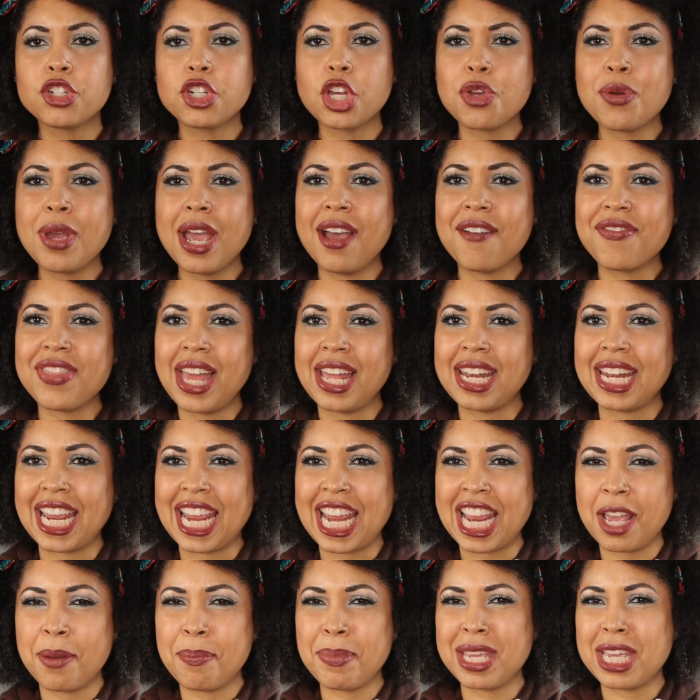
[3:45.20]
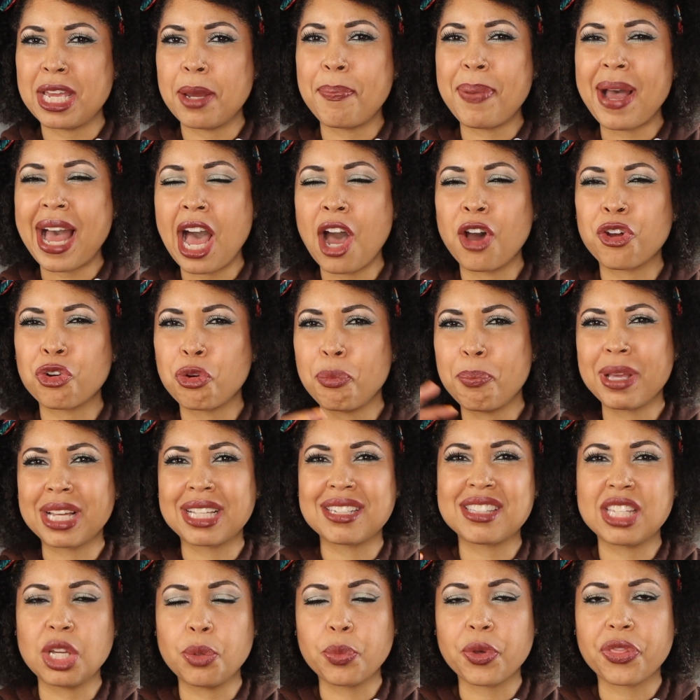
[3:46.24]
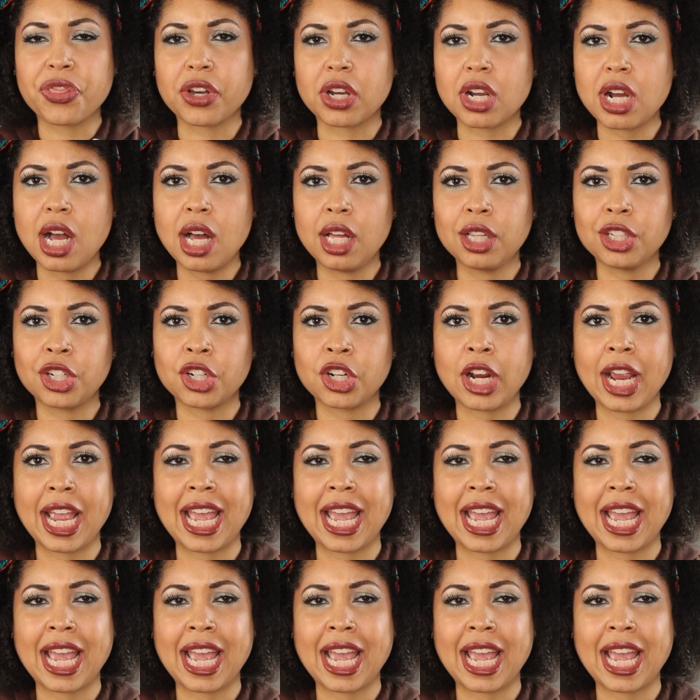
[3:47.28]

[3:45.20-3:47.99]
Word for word: So you have that ambient powder mixed in with the color,